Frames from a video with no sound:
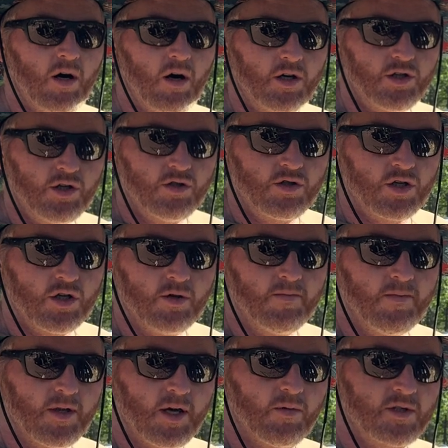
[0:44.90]
on YouTube
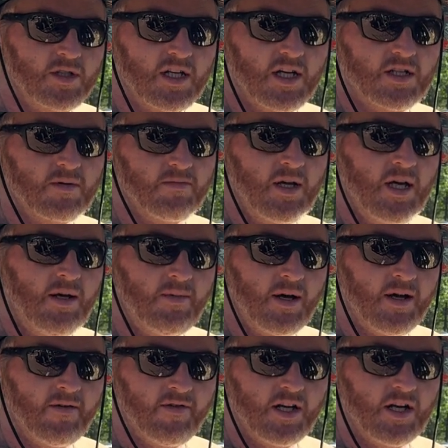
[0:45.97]
that was sent to me by
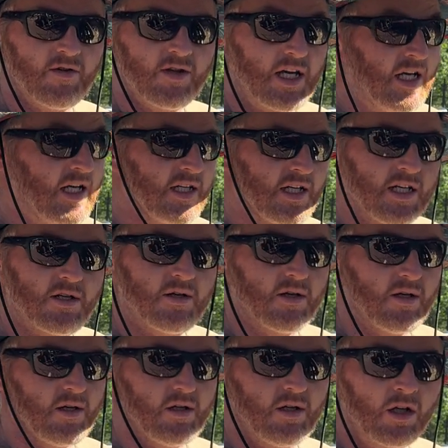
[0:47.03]
a video that he did
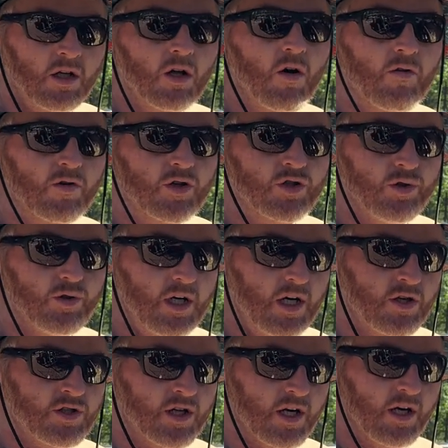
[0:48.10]
a little over 2
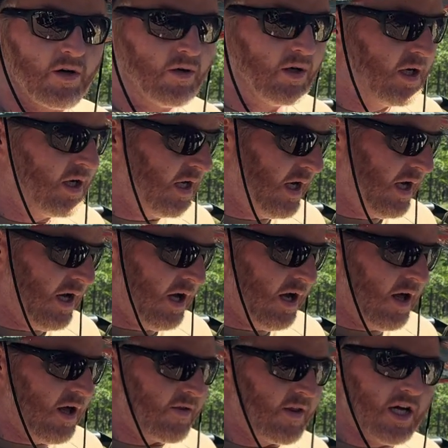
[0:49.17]
years ago.
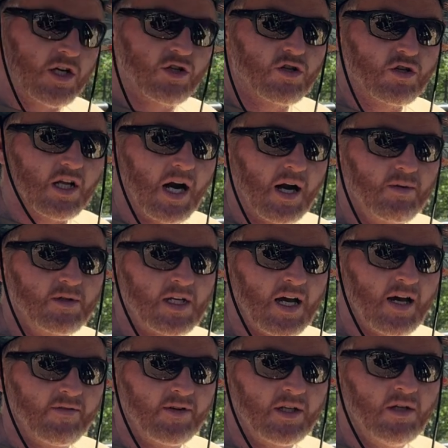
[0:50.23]
The issue that I was
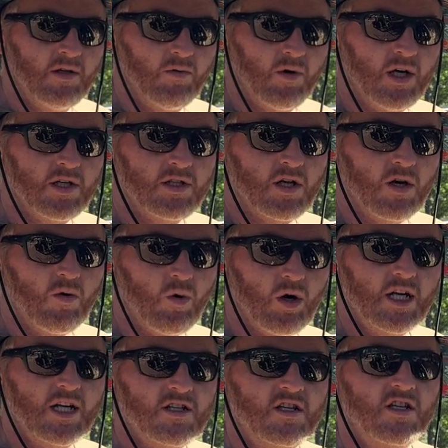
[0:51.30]
having was, what
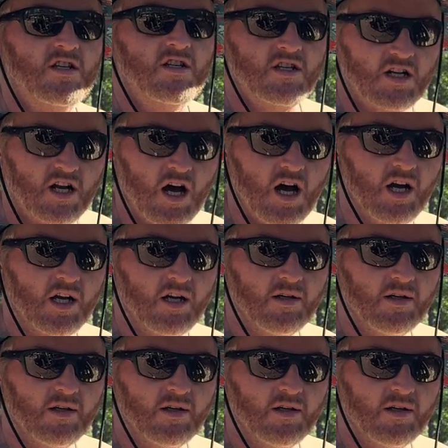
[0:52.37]
is snug?